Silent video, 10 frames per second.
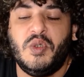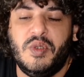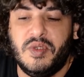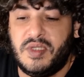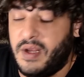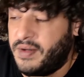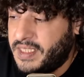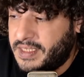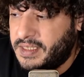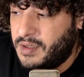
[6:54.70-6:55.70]
use here.
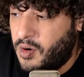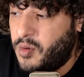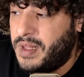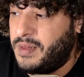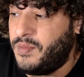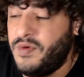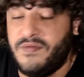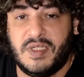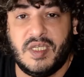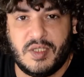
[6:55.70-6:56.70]
This is a normal
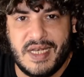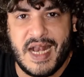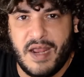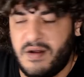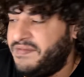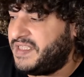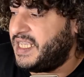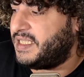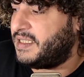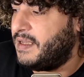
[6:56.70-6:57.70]
move, just knight on
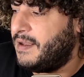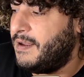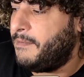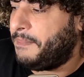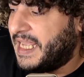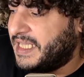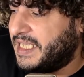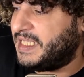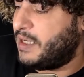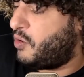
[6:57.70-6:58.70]
f6. And this
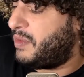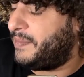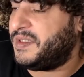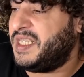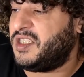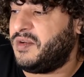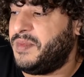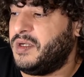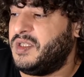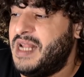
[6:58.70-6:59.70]
is the normal position
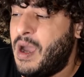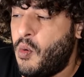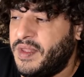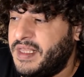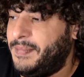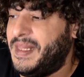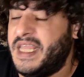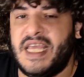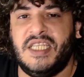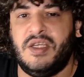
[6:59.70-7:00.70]
because now when they play
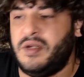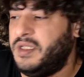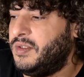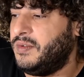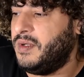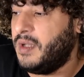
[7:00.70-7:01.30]
knight g on e2,